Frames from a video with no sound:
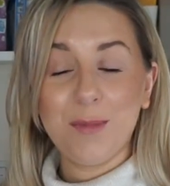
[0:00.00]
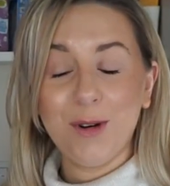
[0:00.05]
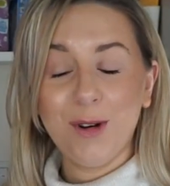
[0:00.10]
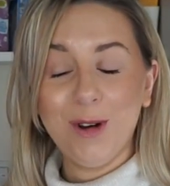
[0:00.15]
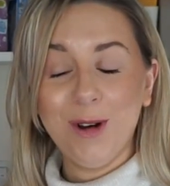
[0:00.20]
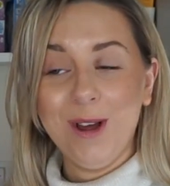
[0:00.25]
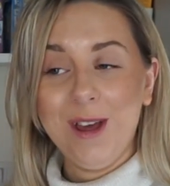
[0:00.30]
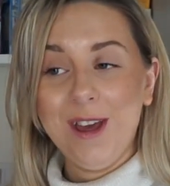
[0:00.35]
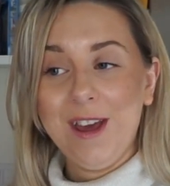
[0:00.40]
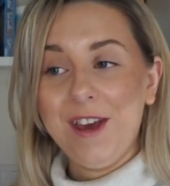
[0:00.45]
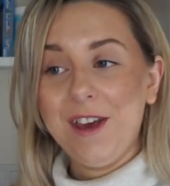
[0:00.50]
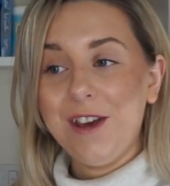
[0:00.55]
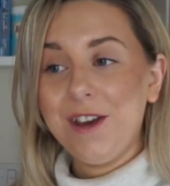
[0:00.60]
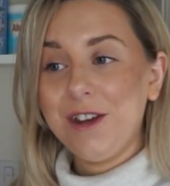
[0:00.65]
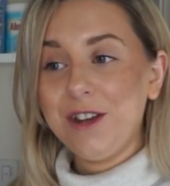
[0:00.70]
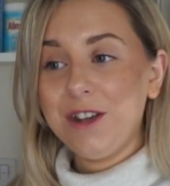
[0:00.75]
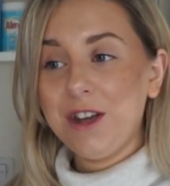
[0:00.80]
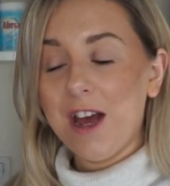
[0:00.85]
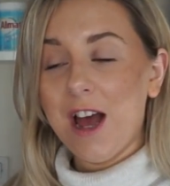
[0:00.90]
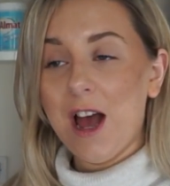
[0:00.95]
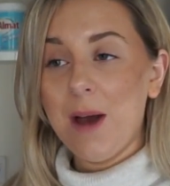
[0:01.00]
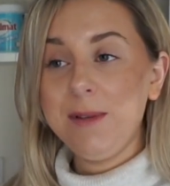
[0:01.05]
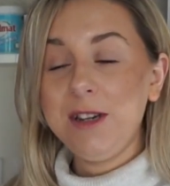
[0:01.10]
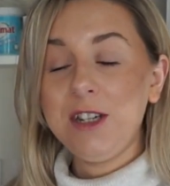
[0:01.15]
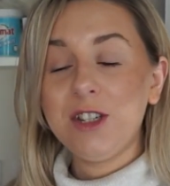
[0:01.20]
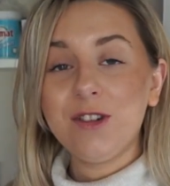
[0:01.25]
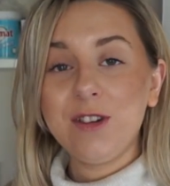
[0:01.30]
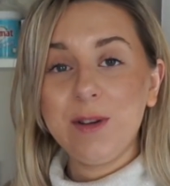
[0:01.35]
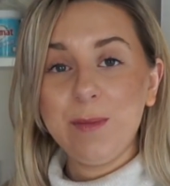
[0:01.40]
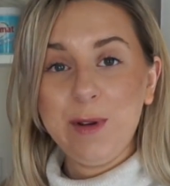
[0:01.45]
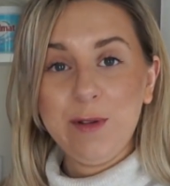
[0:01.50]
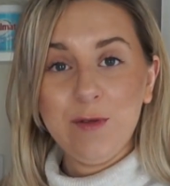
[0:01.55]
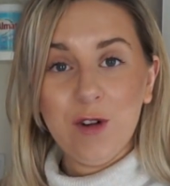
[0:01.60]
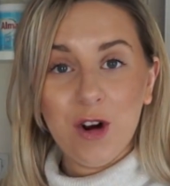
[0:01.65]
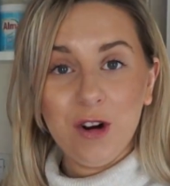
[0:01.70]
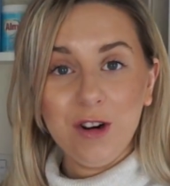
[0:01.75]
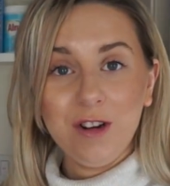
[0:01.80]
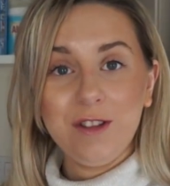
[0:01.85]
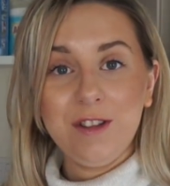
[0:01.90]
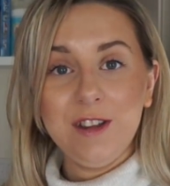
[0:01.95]
But I mean, don't get me
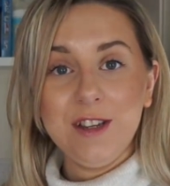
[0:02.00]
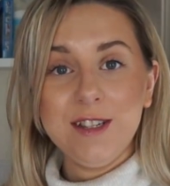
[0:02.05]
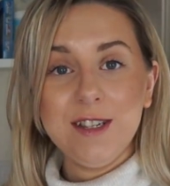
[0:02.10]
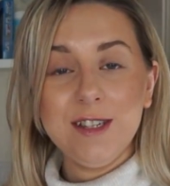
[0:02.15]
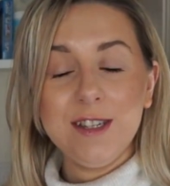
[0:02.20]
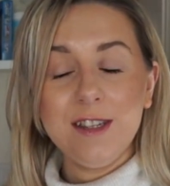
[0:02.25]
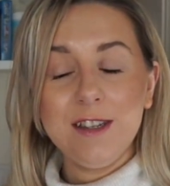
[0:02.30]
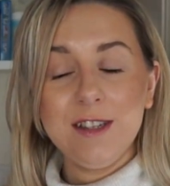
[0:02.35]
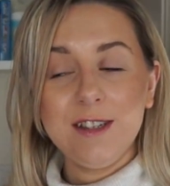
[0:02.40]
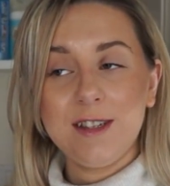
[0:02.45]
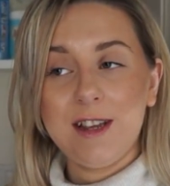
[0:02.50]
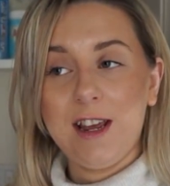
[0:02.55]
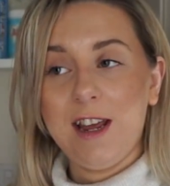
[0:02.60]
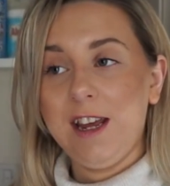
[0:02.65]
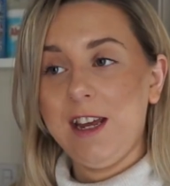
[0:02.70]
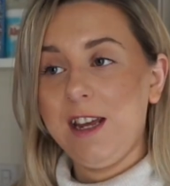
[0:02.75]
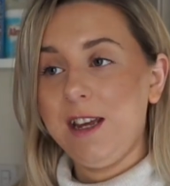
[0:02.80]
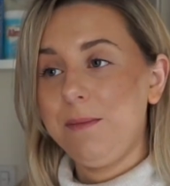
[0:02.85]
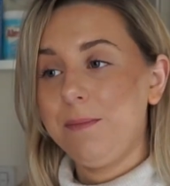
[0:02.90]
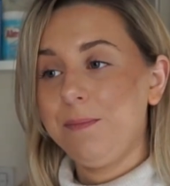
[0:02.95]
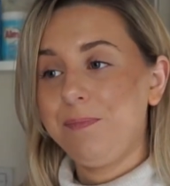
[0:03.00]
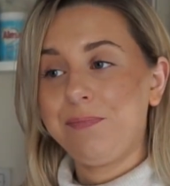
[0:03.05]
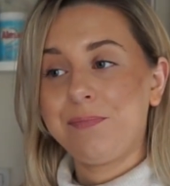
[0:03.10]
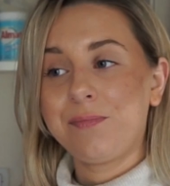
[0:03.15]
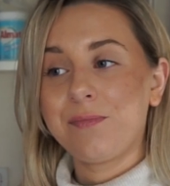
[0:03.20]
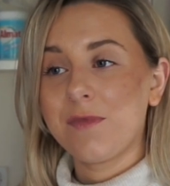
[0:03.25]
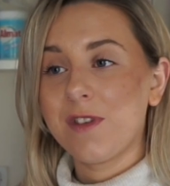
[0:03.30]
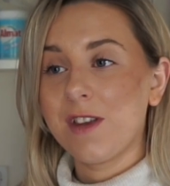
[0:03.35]
wrong, this isn't the same,